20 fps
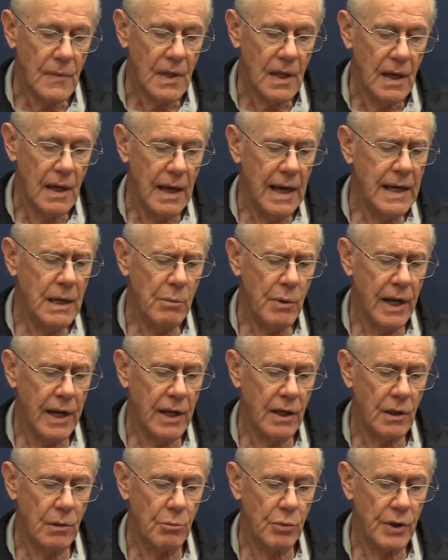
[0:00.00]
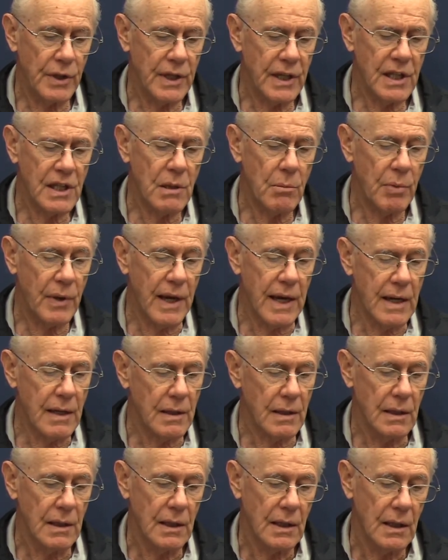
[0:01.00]
anybody can participate,
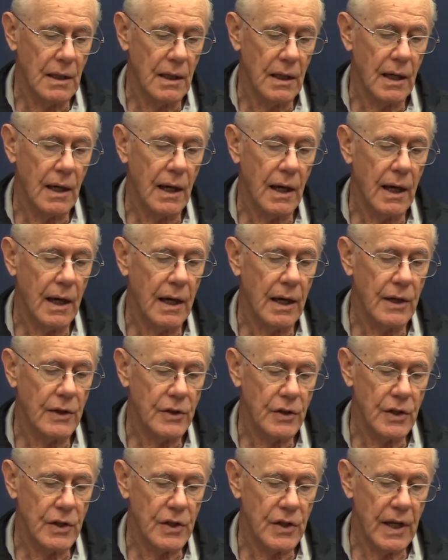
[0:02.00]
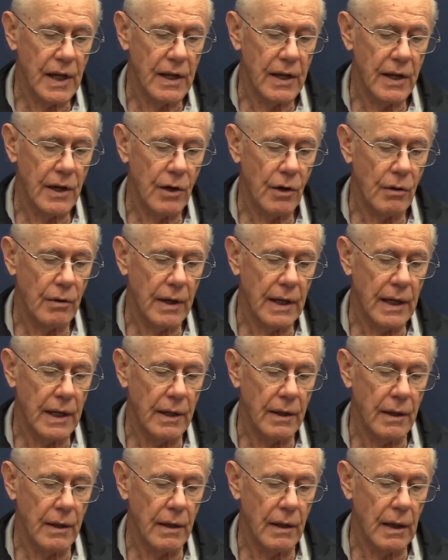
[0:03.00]
she said here,
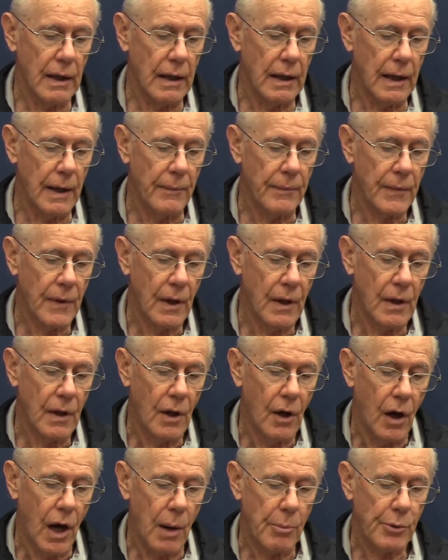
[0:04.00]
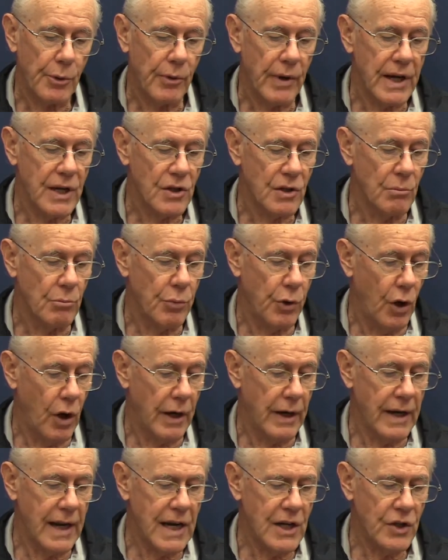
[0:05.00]
in Operation
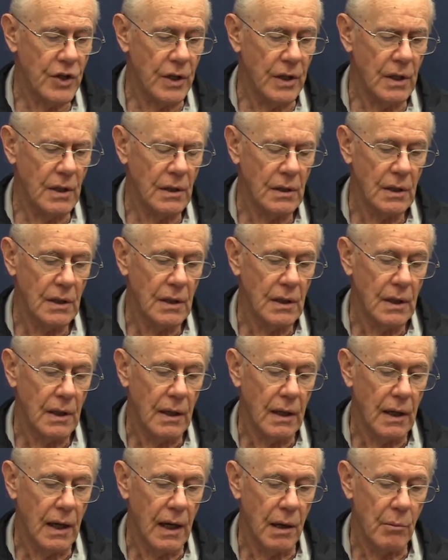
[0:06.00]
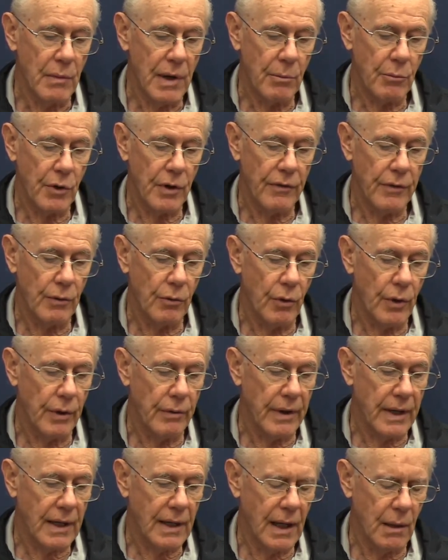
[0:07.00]
Pollination. A member of the
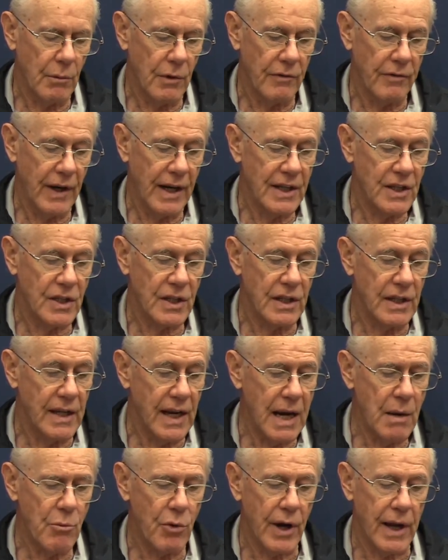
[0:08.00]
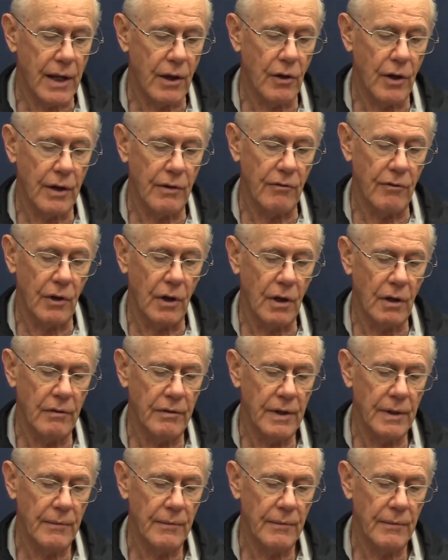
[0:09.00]
Rotary Club of Hudson Daybreak got involved.